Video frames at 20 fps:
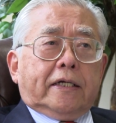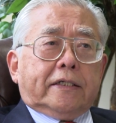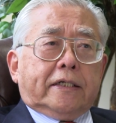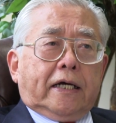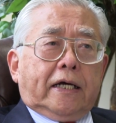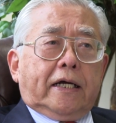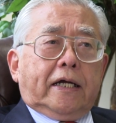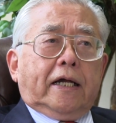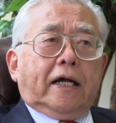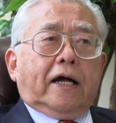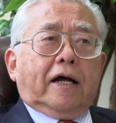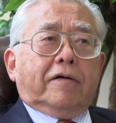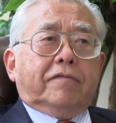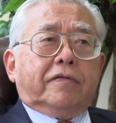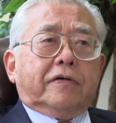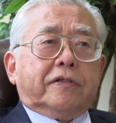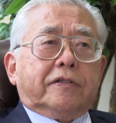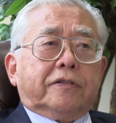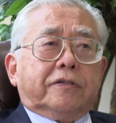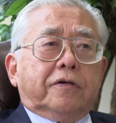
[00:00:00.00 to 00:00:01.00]
they
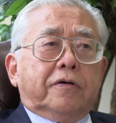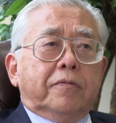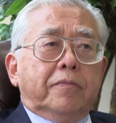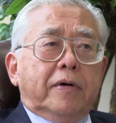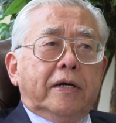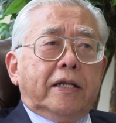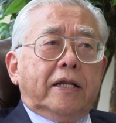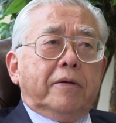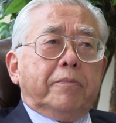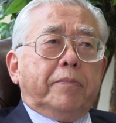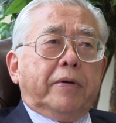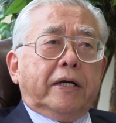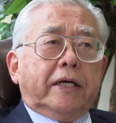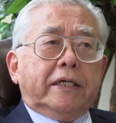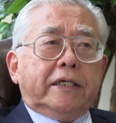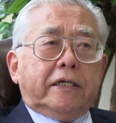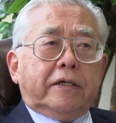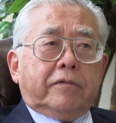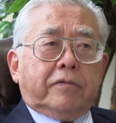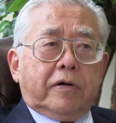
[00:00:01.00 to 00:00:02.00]
have so many big
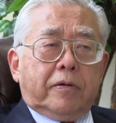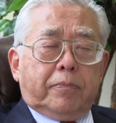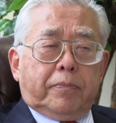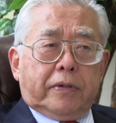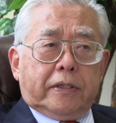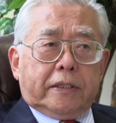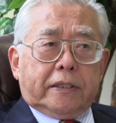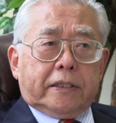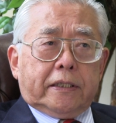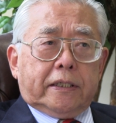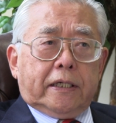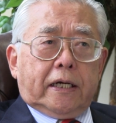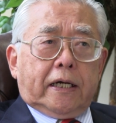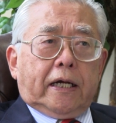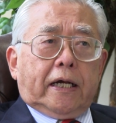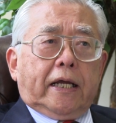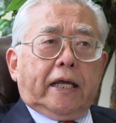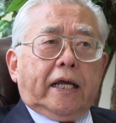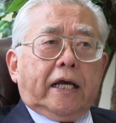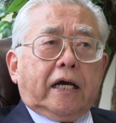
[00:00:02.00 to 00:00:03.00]
equipment,
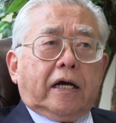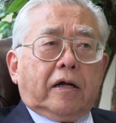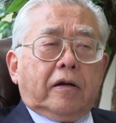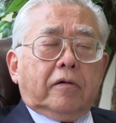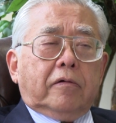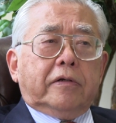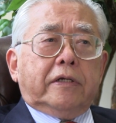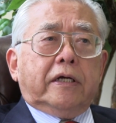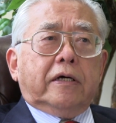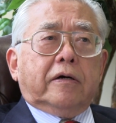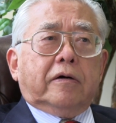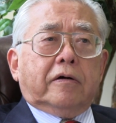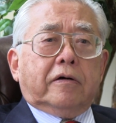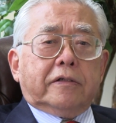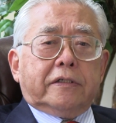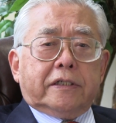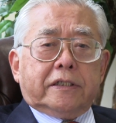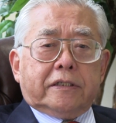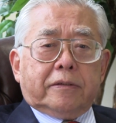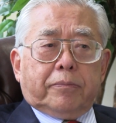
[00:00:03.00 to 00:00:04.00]
including
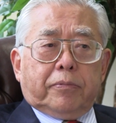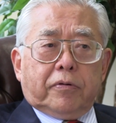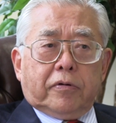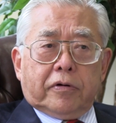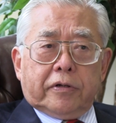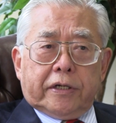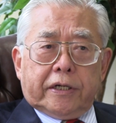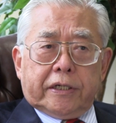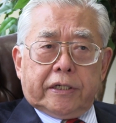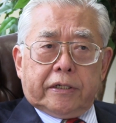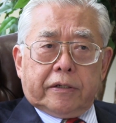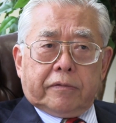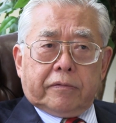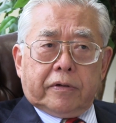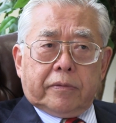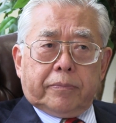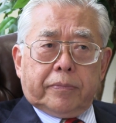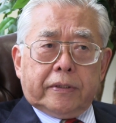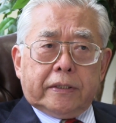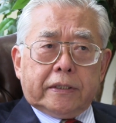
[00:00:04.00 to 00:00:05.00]
all the supporting
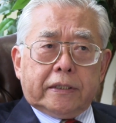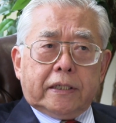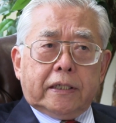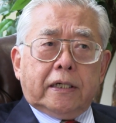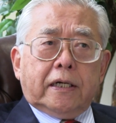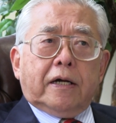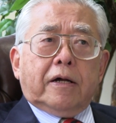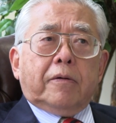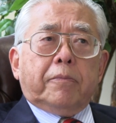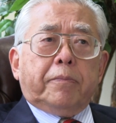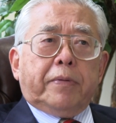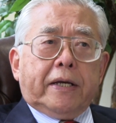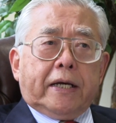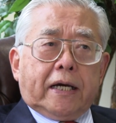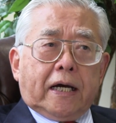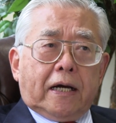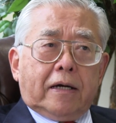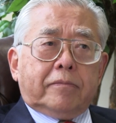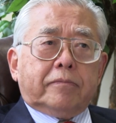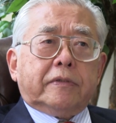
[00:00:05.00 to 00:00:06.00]
equipment,
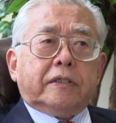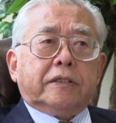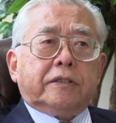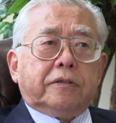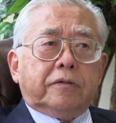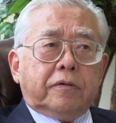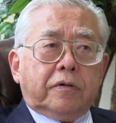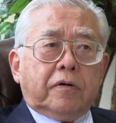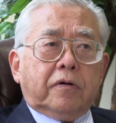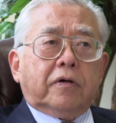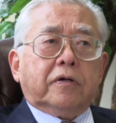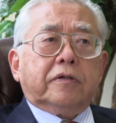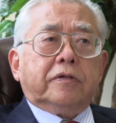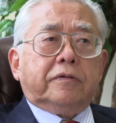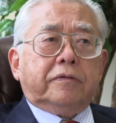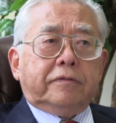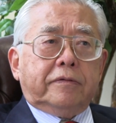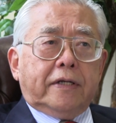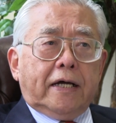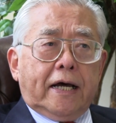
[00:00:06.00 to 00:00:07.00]
become the so-called
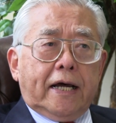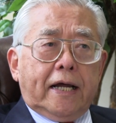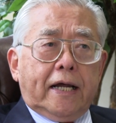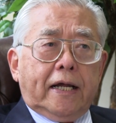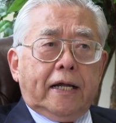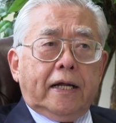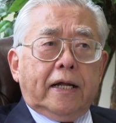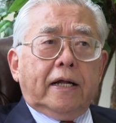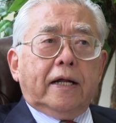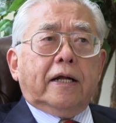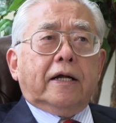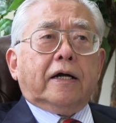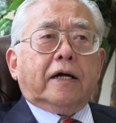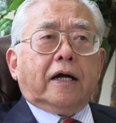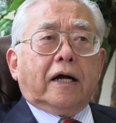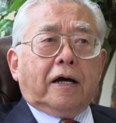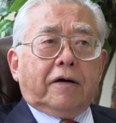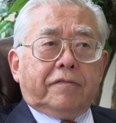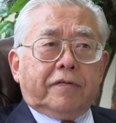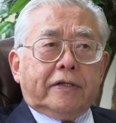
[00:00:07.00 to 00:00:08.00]
today
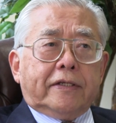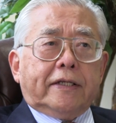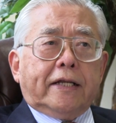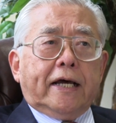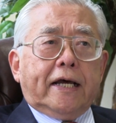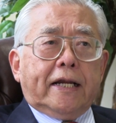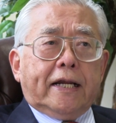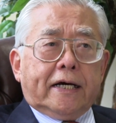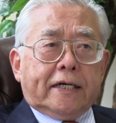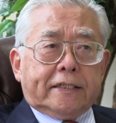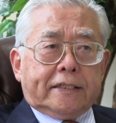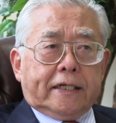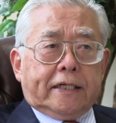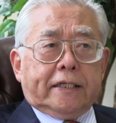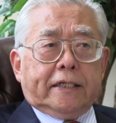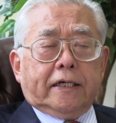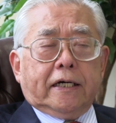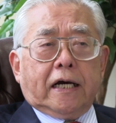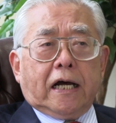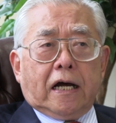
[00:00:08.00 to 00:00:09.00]
have a data
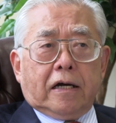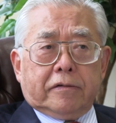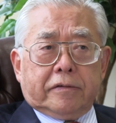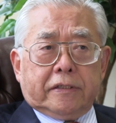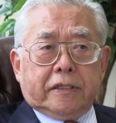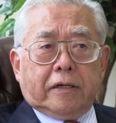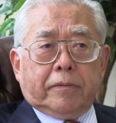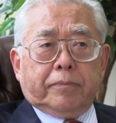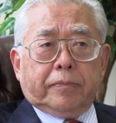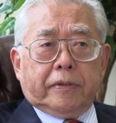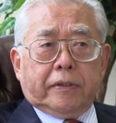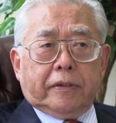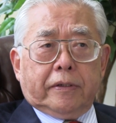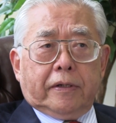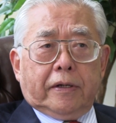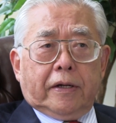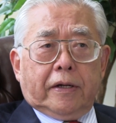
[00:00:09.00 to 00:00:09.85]
center concept,